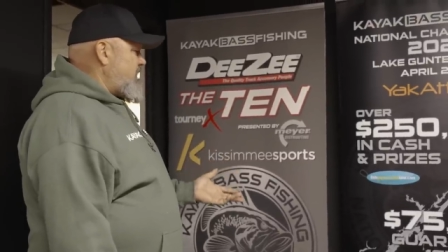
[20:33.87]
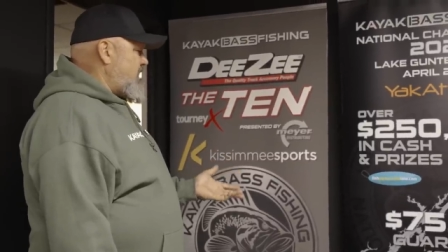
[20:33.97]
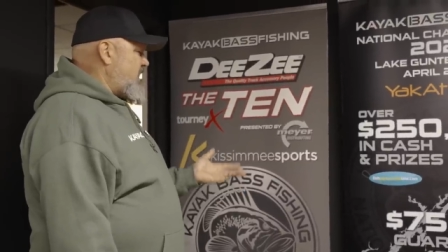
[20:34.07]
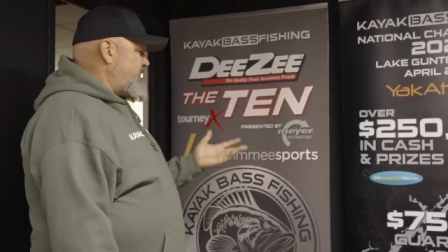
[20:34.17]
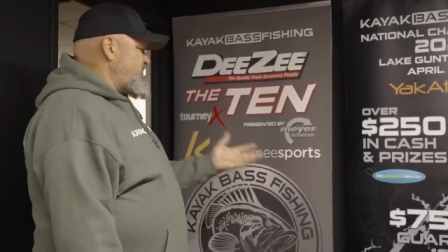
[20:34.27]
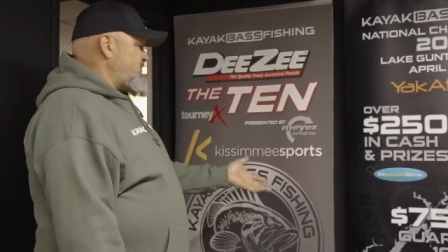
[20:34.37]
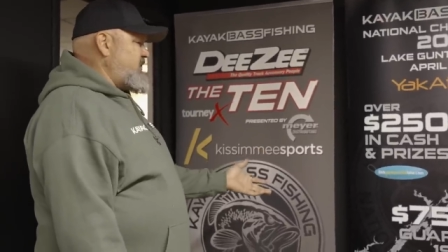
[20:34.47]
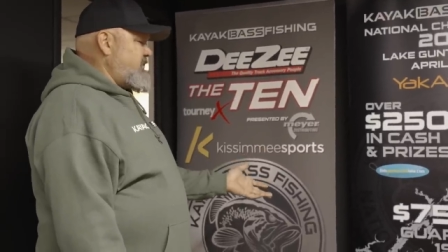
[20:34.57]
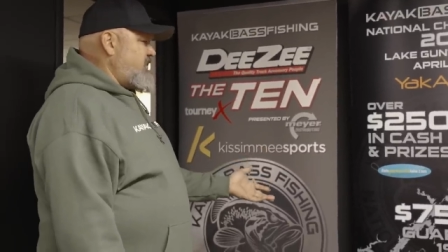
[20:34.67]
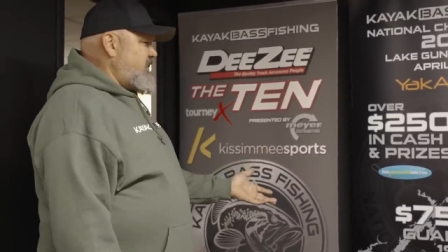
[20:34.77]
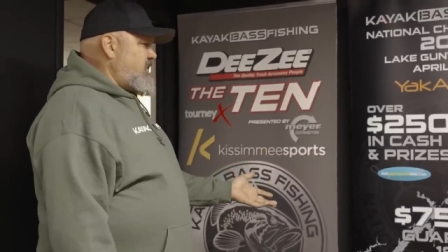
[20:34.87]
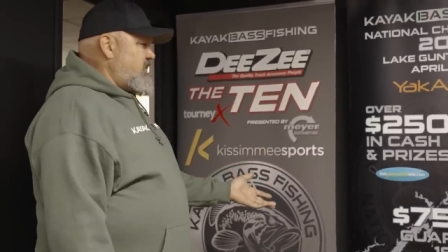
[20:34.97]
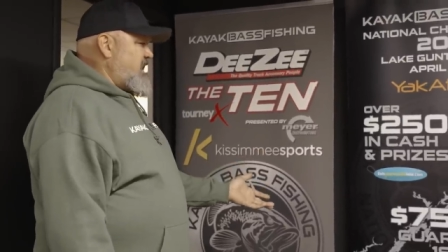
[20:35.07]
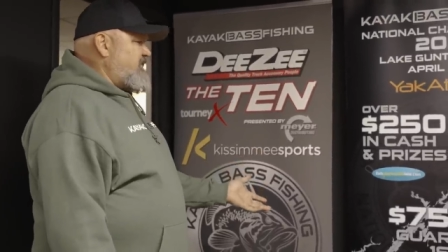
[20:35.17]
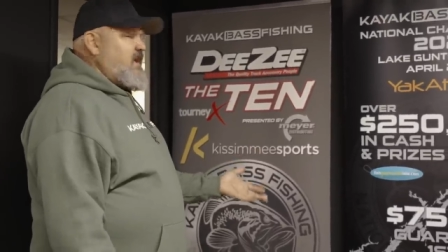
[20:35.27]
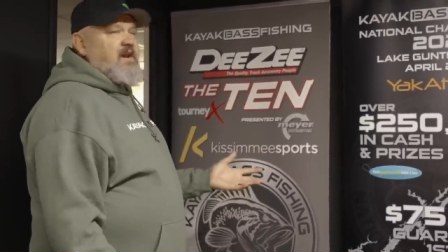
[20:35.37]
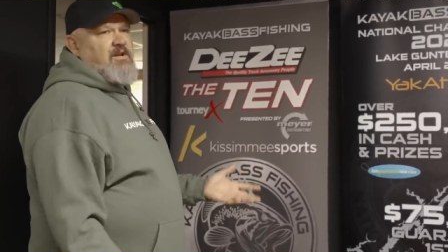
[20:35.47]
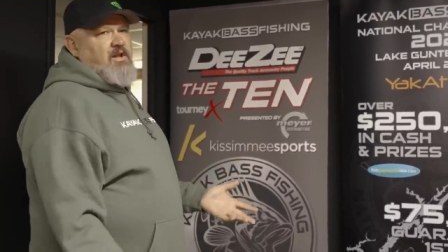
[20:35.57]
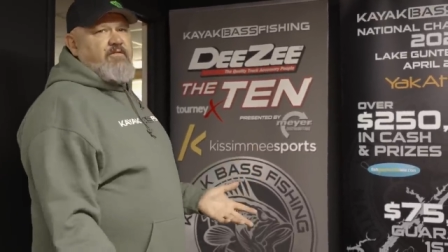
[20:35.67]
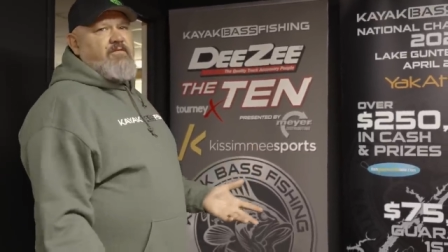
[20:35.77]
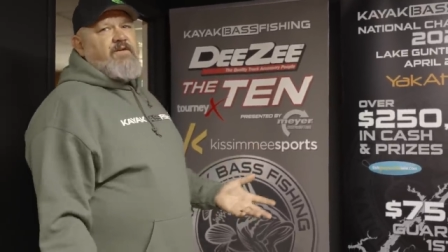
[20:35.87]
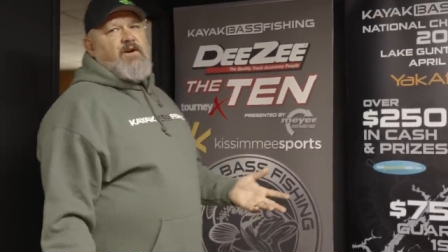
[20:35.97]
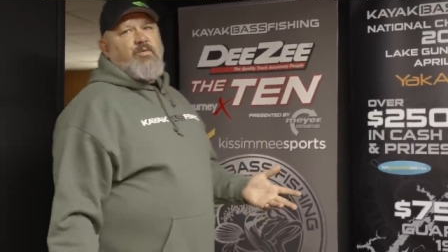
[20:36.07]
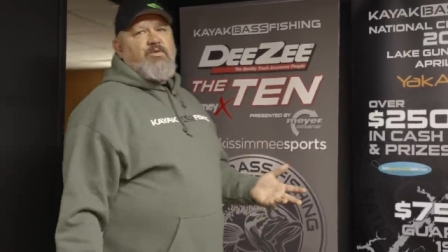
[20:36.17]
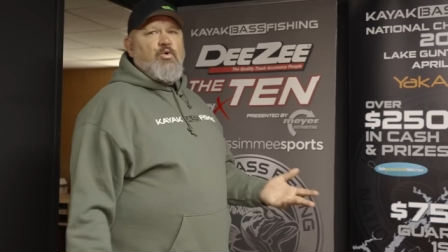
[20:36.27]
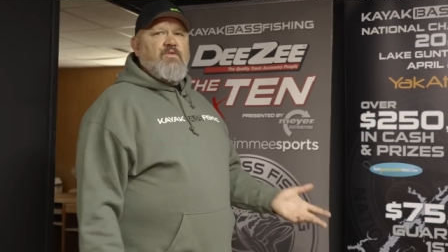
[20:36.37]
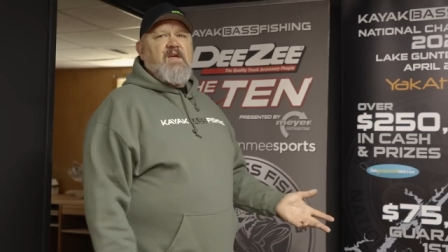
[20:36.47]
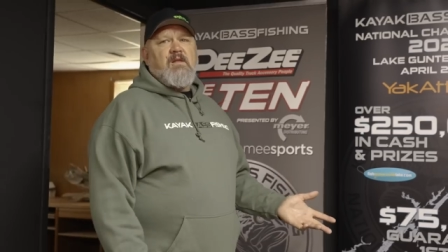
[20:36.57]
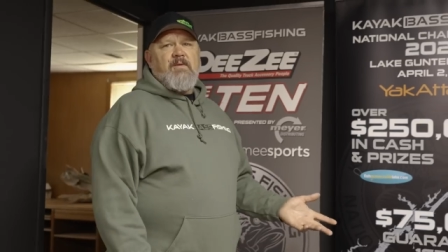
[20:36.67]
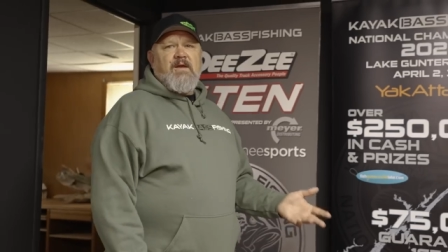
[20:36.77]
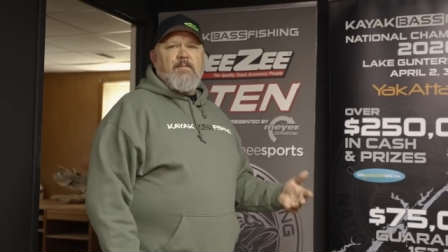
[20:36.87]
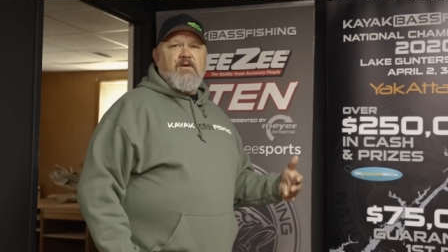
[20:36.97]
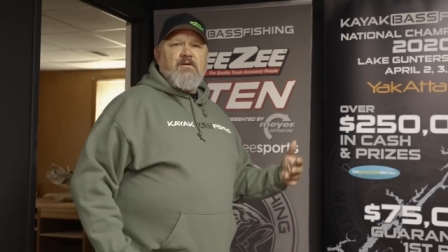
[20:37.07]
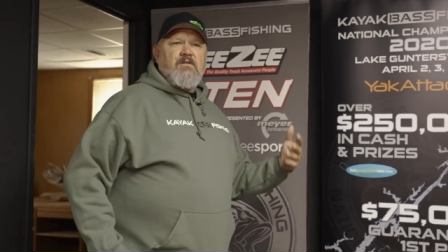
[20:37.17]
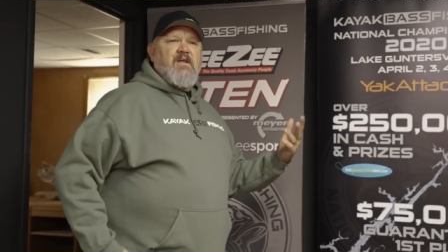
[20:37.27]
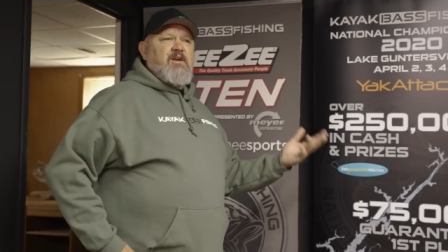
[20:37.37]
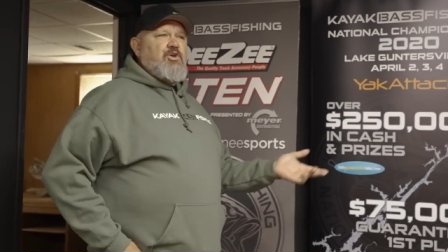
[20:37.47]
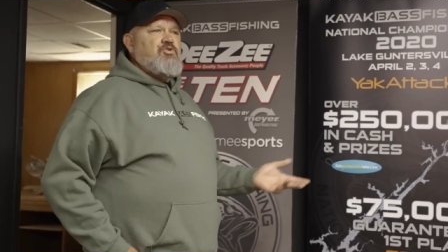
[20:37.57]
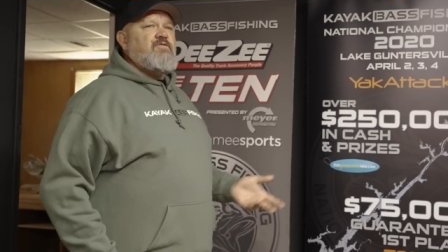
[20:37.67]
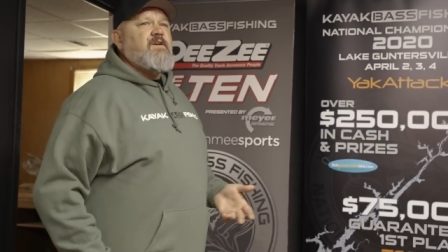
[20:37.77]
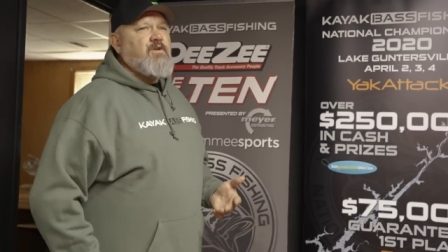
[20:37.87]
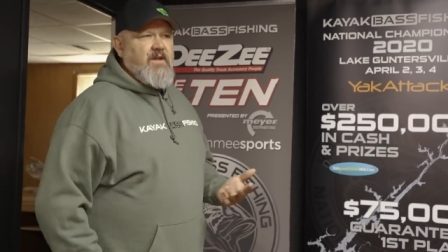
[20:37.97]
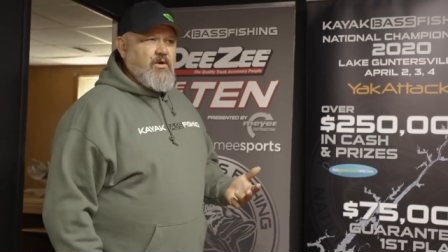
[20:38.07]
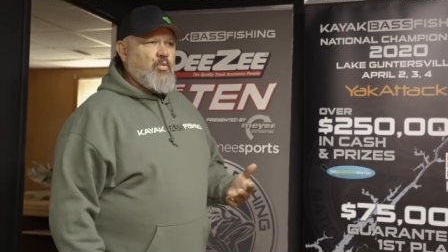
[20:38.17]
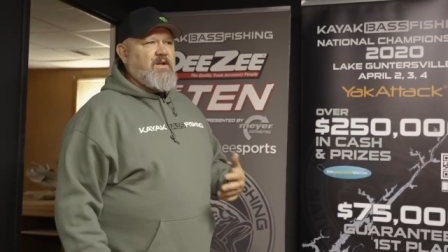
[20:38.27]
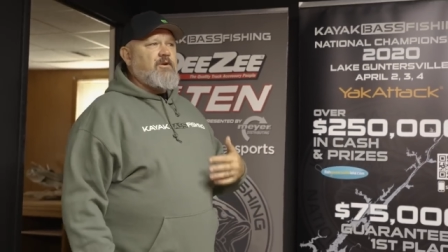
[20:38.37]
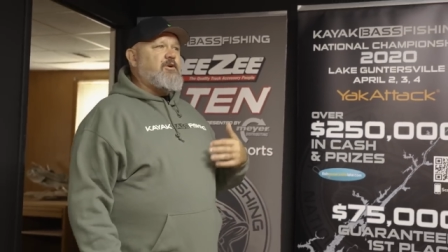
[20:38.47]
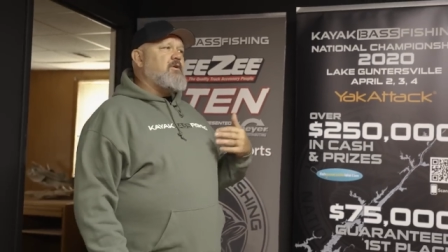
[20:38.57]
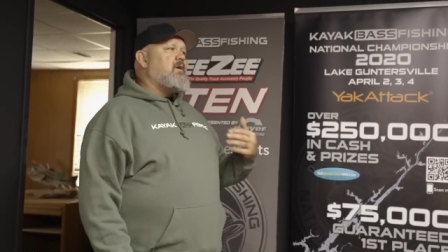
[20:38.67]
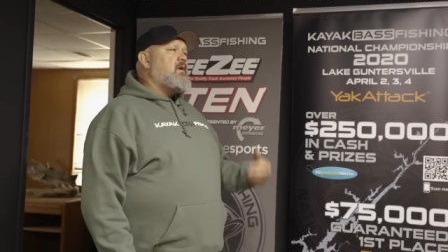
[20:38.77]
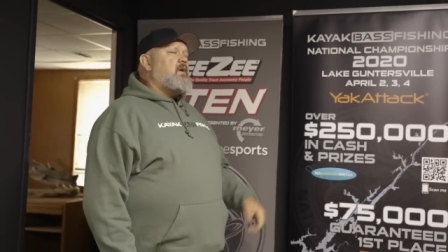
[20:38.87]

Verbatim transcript: I obviously have had a love affair with North Alabama, Lake Guntersville, Lake Wheeler,